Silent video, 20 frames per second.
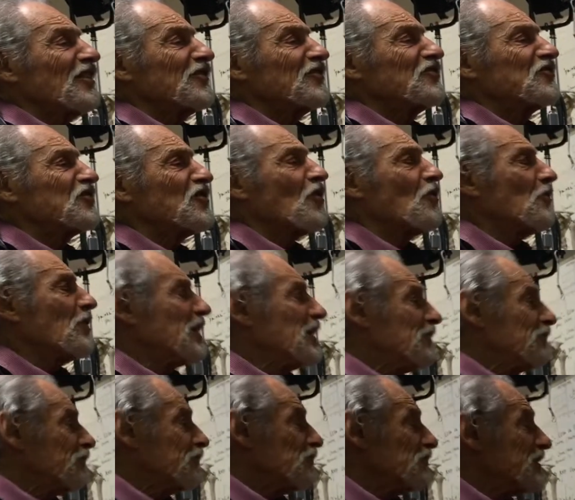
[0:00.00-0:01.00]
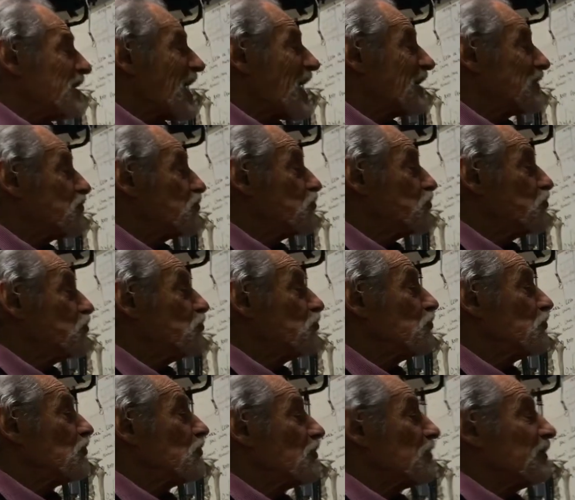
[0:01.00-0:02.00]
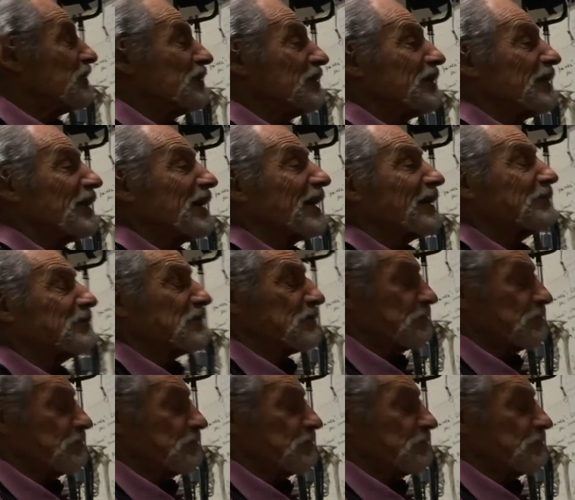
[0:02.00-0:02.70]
So if you're not sure, like